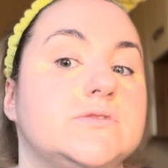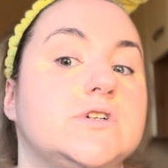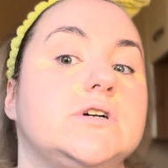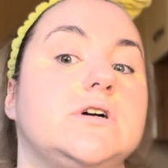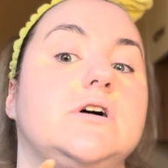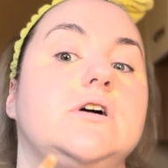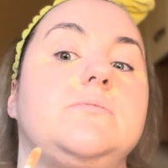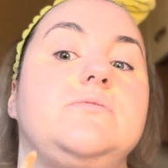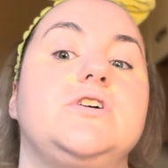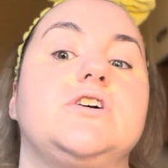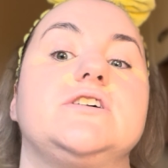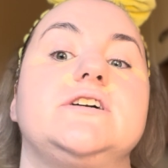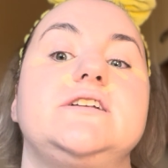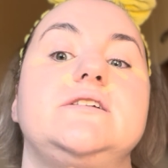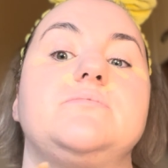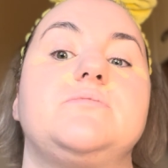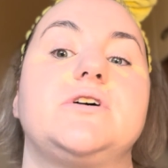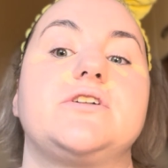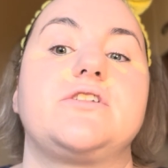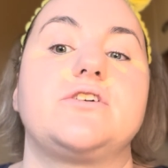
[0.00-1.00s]
I'm not going to
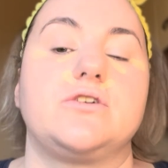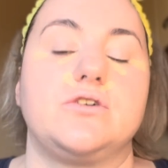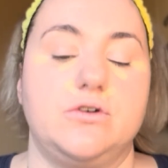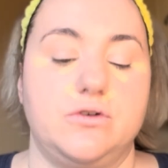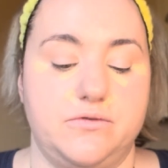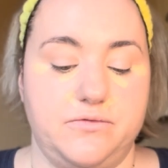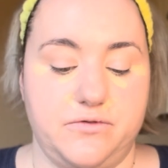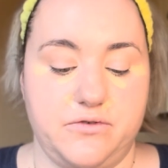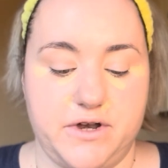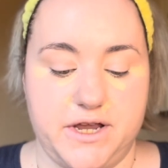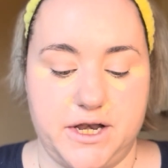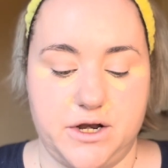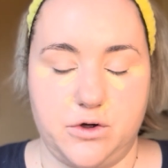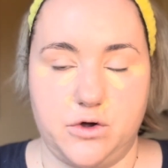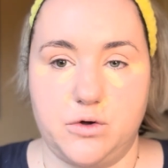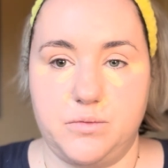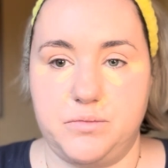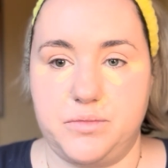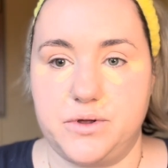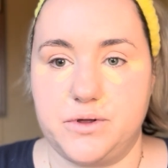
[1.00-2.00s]
bother covering
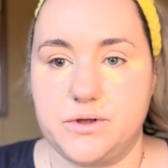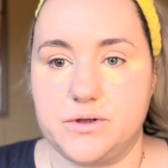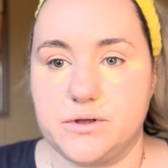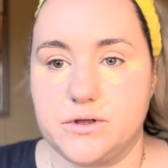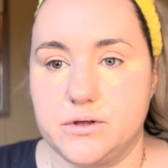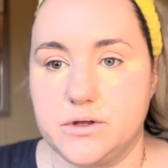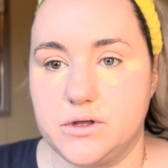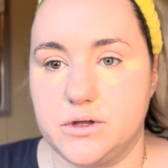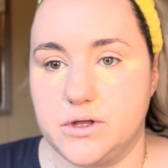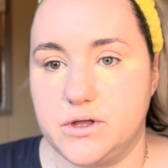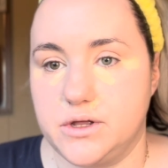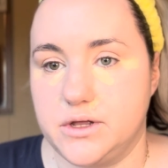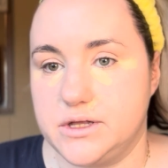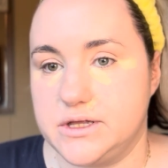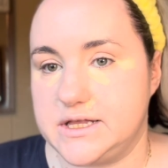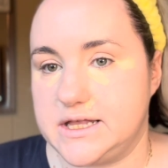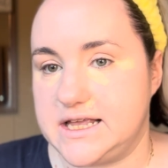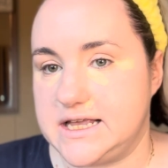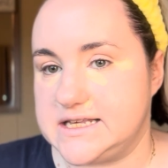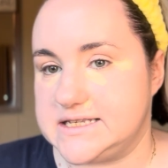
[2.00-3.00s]
up
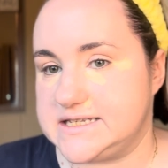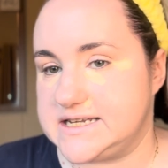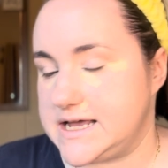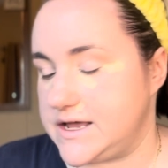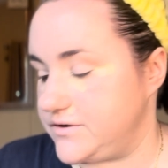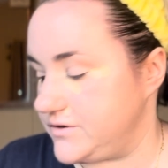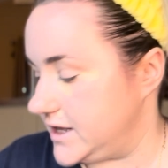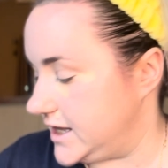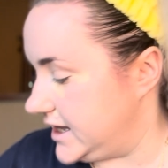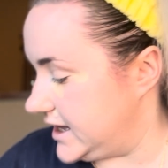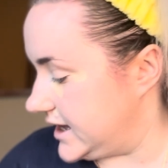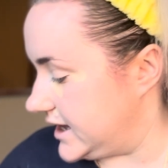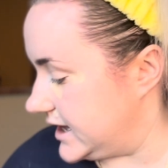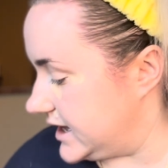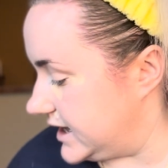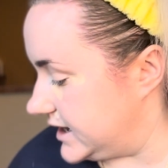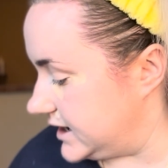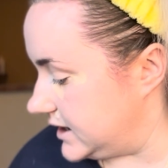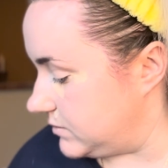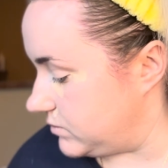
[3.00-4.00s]
these down here
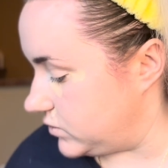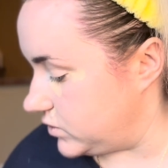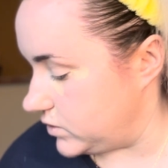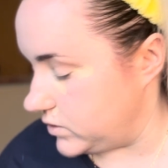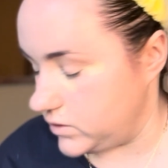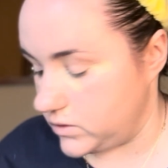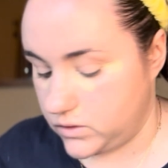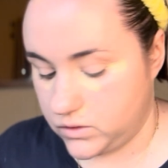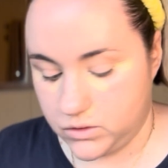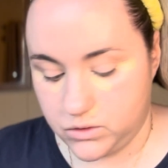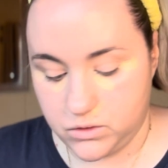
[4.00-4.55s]
anymore.